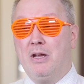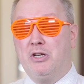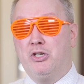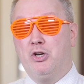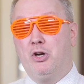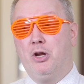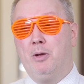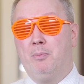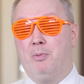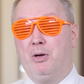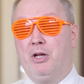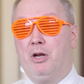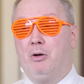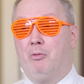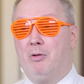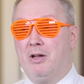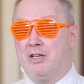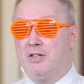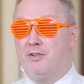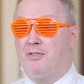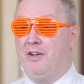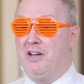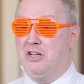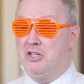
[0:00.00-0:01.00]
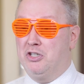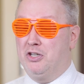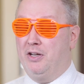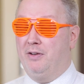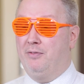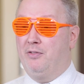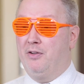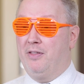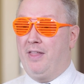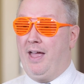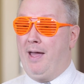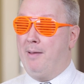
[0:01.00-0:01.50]
Make sure you put your reservation
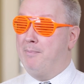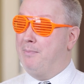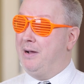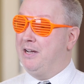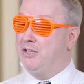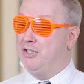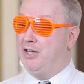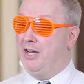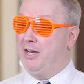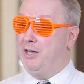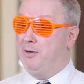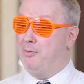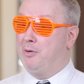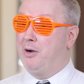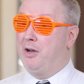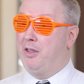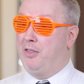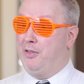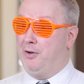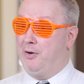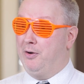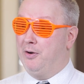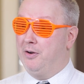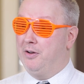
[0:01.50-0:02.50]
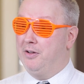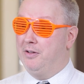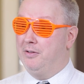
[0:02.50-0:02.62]
in for that by January 3rd.